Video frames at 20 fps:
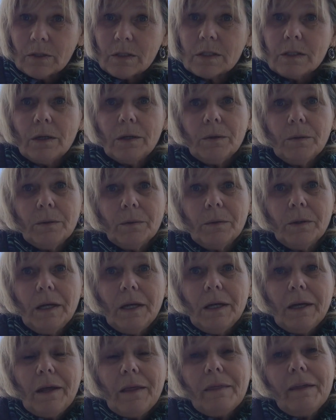So
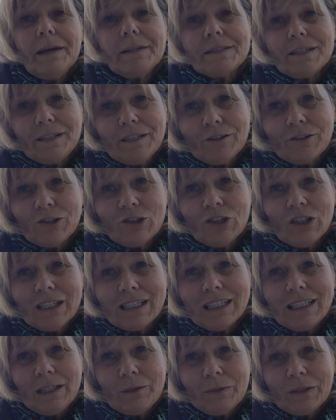that's another thing
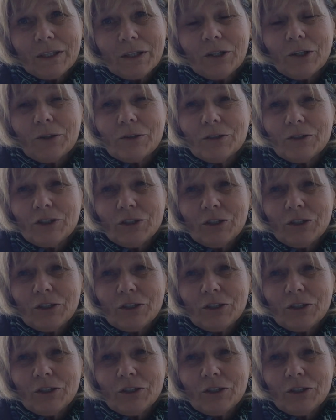that I would encourage